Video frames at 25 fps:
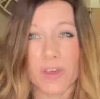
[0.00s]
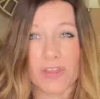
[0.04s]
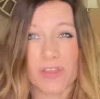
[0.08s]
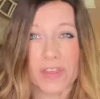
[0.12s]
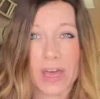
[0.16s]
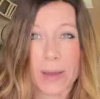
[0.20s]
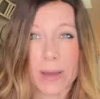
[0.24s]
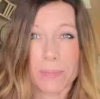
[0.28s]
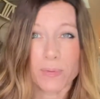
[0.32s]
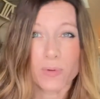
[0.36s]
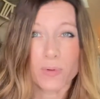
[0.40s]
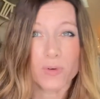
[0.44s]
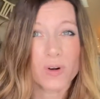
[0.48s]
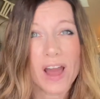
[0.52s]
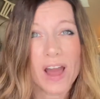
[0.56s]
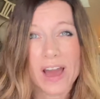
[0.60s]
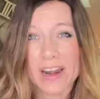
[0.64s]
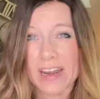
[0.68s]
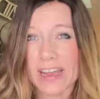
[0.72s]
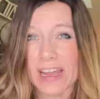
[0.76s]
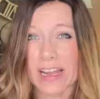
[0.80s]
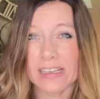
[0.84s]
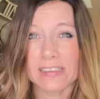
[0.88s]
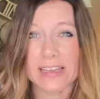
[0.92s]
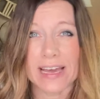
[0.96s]
that
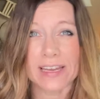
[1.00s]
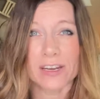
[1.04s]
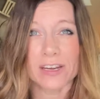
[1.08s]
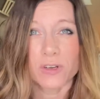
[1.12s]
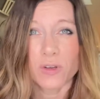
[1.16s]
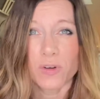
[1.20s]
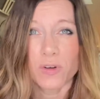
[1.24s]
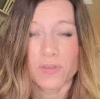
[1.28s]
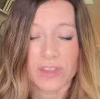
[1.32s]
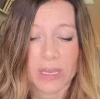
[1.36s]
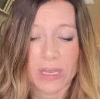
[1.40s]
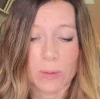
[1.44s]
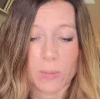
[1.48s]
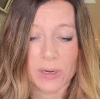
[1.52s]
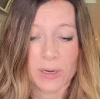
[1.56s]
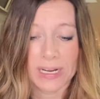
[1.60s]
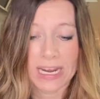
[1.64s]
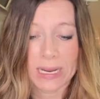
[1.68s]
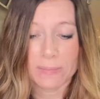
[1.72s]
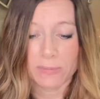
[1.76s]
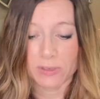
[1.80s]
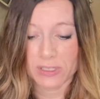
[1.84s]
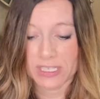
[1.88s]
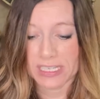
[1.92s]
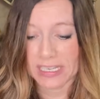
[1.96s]
product. I don't know if they weren't
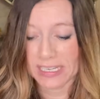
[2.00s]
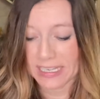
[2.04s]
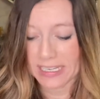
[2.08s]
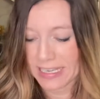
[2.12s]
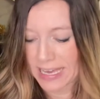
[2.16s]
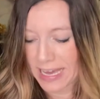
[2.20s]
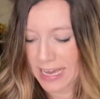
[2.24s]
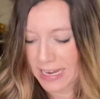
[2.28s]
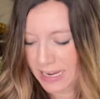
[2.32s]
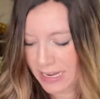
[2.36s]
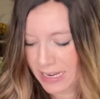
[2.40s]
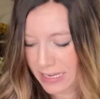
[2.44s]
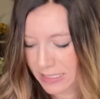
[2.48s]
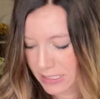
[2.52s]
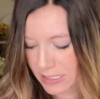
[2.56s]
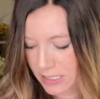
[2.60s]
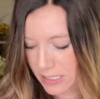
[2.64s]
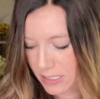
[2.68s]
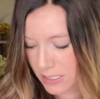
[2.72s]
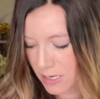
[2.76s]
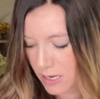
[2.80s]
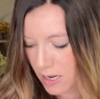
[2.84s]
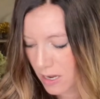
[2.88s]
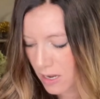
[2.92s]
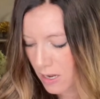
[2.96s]
able to get
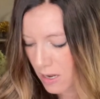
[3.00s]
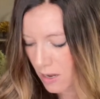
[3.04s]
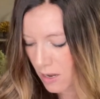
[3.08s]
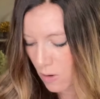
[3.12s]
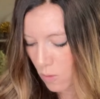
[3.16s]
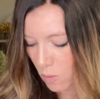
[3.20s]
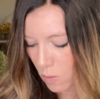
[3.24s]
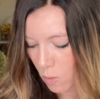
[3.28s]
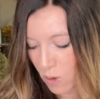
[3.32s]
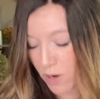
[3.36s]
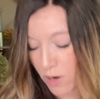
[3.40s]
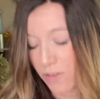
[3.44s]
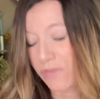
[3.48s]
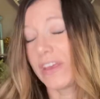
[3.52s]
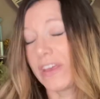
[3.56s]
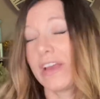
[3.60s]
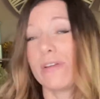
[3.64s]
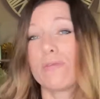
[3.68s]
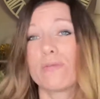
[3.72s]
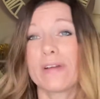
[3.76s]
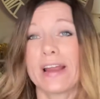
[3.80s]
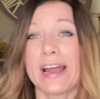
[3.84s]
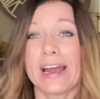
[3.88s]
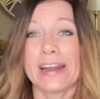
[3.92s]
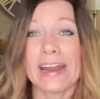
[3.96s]
it or if they
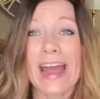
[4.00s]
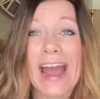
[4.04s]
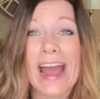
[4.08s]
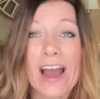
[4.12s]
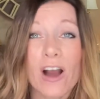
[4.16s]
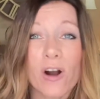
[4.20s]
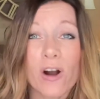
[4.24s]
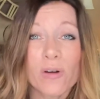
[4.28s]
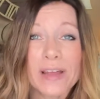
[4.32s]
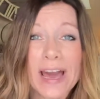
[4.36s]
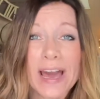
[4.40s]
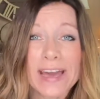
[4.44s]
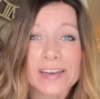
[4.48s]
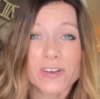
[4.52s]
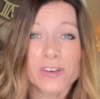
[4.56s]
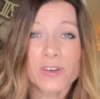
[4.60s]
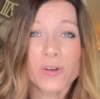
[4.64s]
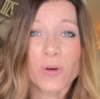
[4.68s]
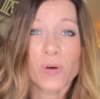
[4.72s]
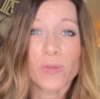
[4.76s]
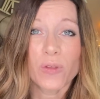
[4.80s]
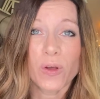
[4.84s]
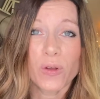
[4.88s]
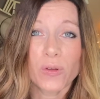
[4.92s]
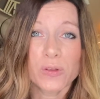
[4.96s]
ran out. I don't
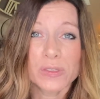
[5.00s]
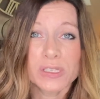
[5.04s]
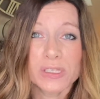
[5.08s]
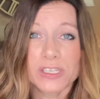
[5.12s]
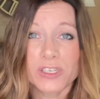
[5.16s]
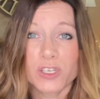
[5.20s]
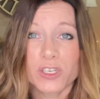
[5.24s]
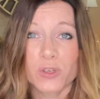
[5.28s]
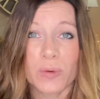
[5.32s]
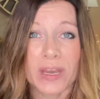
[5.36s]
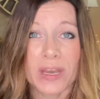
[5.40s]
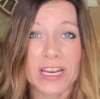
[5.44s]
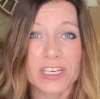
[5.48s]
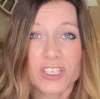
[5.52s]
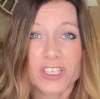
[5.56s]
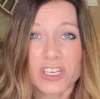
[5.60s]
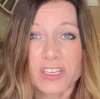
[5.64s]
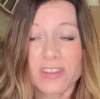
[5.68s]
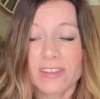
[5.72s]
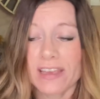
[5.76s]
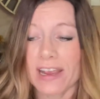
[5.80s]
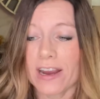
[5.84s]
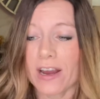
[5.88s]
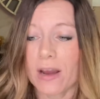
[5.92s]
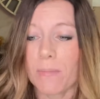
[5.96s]
know the whole
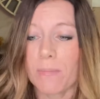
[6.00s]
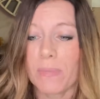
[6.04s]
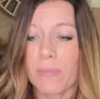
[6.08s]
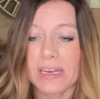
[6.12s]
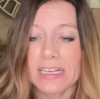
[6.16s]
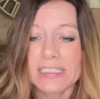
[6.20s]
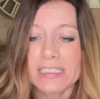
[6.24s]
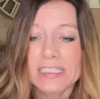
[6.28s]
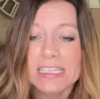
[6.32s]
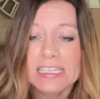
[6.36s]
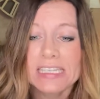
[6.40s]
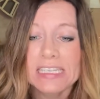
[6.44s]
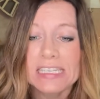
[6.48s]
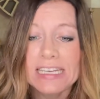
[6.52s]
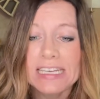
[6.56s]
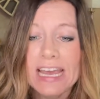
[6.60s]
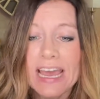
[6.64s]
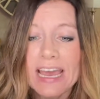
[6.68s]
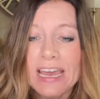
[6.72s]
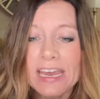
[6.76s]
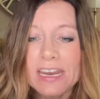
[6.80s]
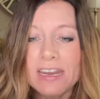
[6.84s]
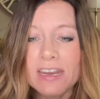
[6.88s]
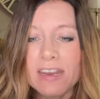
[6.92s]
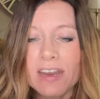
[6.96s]
situation there, but
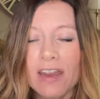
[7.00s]
instead